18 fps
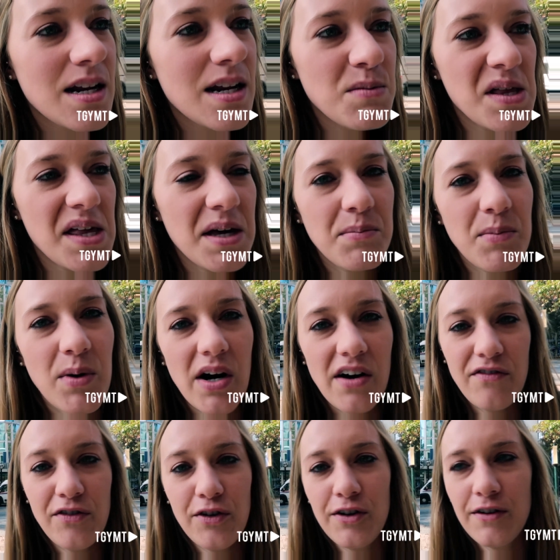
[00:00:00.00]
is going to be like
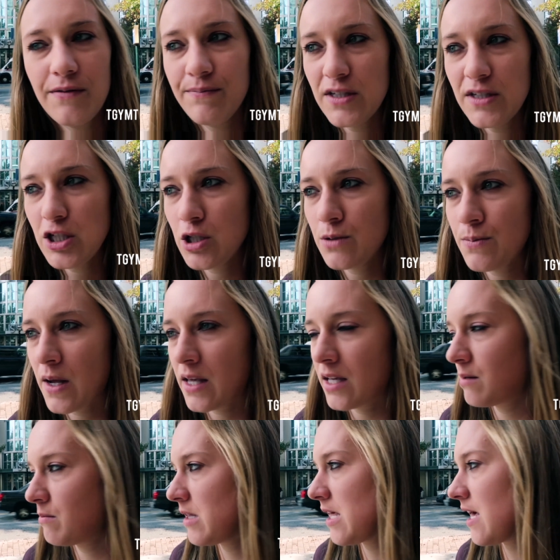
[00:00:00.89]
bar food. This is
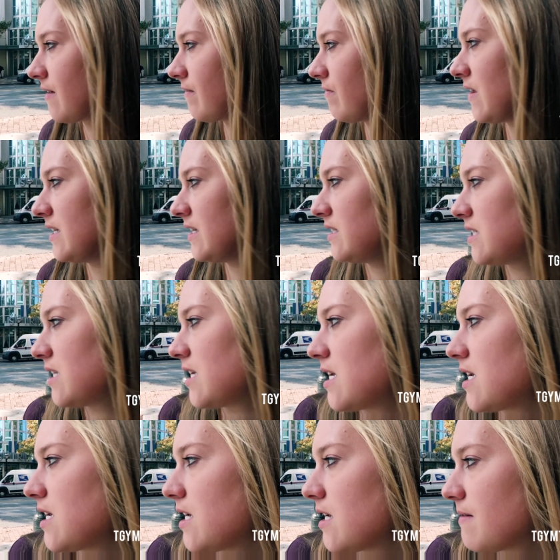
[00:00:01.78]
probably going to be like
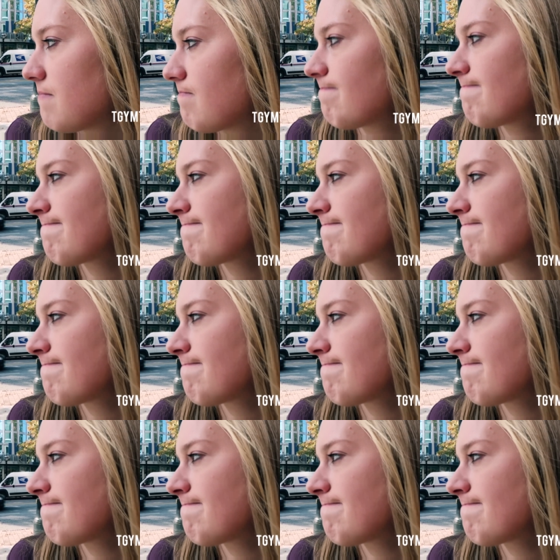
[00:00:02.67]
fancy.